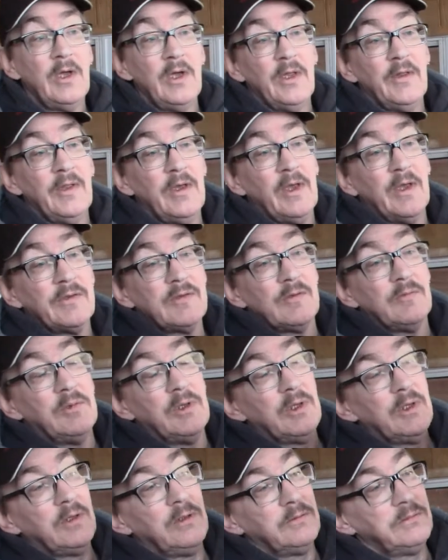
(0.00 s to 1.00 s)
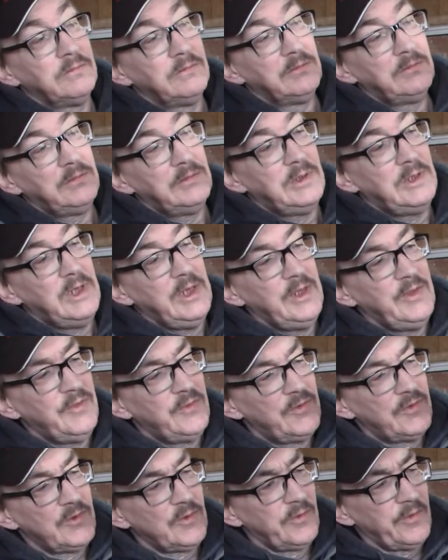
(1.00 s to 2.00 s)
and they got some little teeth
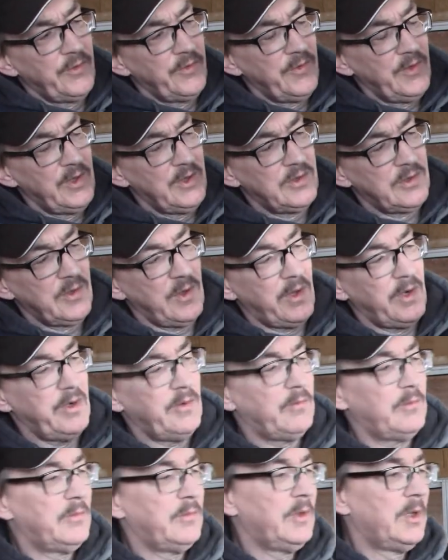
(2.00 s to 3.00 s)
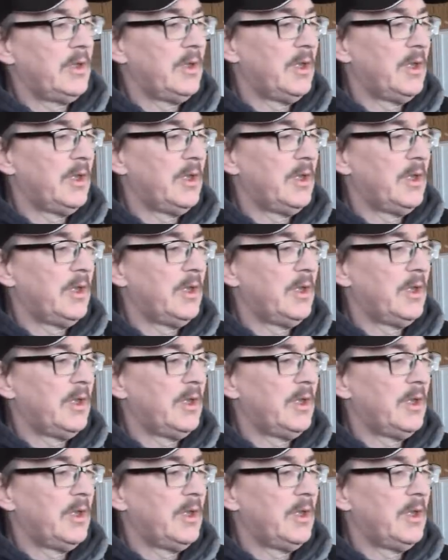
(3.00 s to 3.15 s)
sort of things on them,